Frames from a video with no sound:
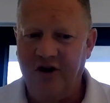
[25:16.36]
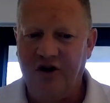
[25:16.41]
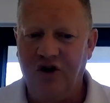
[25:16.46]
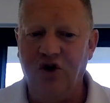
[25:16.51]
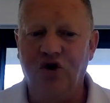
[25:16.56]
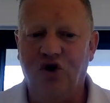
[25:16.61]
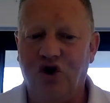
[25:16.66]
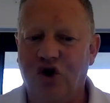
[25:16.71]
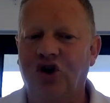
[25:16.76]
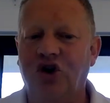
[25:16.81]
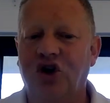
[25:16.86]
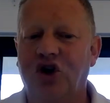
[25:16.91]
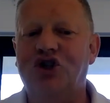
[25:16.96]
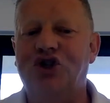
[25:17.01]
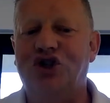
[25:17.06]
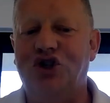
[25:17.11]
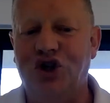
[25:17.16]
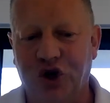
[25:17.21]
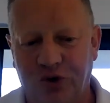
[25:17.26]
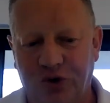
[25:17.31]
you couldn't
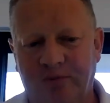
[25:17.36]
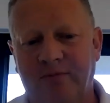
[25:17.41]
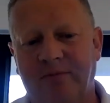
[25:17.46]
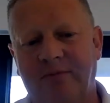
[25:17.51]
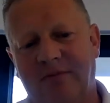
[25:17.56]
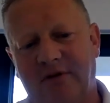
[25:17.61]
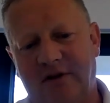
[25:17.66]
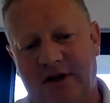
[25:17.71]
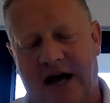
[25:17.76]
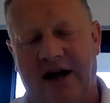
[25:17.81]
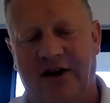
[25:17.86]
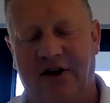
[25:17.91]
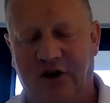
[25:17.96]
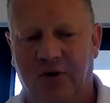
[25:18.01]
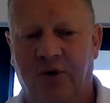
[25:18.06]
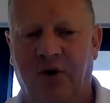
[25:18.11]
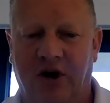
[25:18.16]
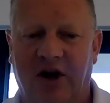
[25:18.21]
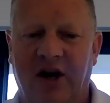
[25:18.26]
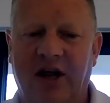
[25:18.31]
assume that you
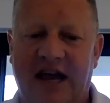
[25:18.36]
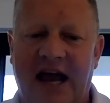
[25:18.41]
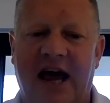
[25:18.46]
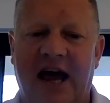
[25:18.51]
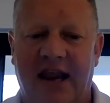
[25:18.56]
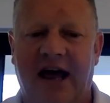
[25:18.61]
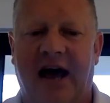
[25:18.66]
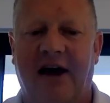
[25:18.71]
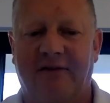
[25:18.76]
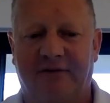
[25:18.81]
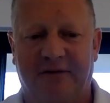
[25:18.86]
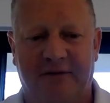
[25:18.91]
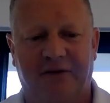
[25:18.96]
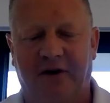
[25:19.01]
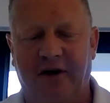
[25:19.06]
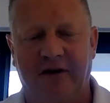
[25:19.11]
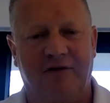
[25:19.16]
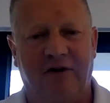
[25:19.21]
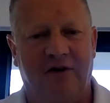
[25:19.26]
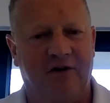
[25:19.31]
were going to get that for
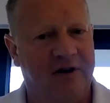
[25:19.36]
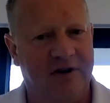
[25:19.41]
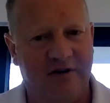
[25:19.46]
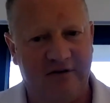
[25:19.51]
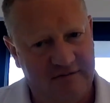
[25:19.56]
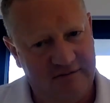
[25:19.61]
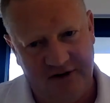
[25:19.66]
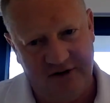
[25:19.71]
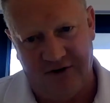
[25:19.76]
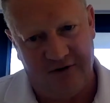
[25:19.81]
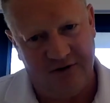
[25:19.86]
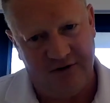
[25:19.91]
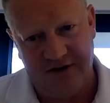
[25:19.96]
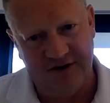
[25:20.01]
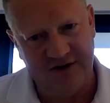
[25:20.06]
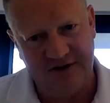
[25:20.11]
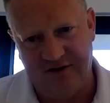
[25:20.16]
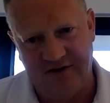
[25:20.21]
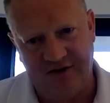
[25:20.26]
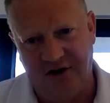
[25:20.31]
500.
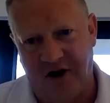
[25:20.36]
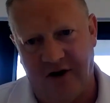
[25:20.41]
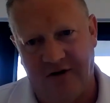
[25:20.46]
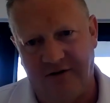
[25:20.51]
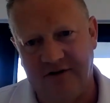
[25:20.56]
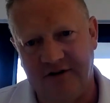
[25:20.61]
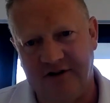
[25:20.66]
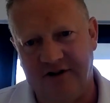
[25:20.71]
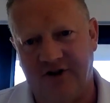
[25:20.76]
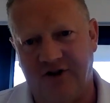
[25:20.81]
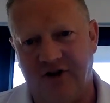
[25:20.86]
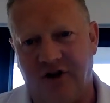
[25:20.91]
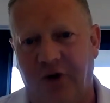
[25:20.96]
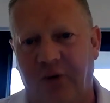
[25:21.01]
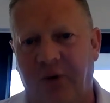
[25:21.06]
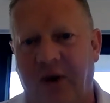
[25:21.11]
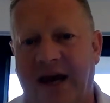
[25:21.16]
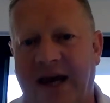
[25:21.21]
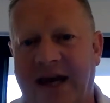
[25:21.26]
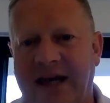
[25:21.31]
It's just not the
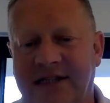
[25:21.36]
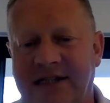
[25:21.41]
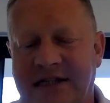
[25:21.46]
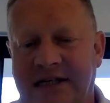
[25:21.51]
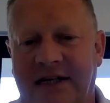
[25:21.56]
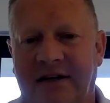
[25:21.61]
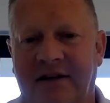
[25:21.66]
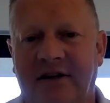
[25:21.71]
way it is.